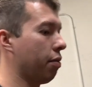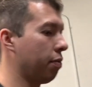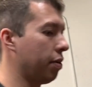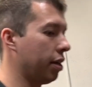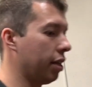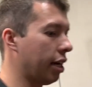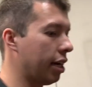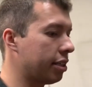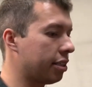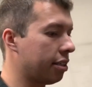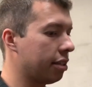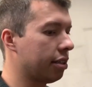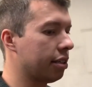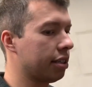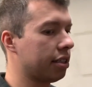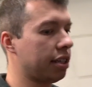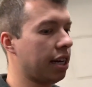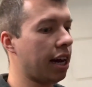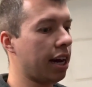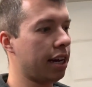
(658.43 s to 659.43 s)
of realized and
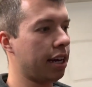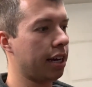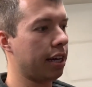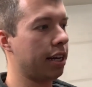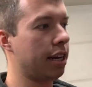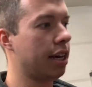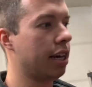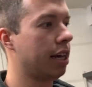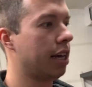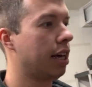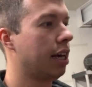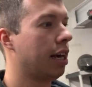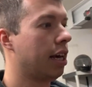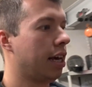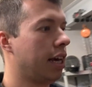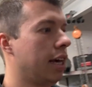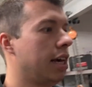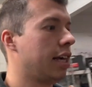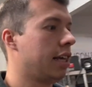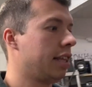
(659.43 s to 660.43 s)
decided
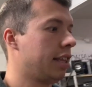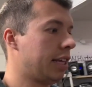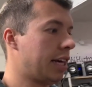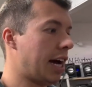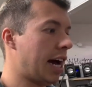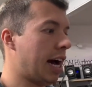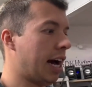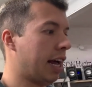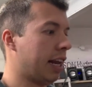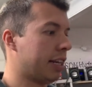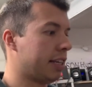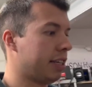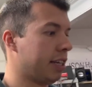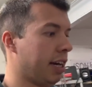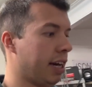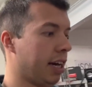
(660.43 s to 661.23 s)
that,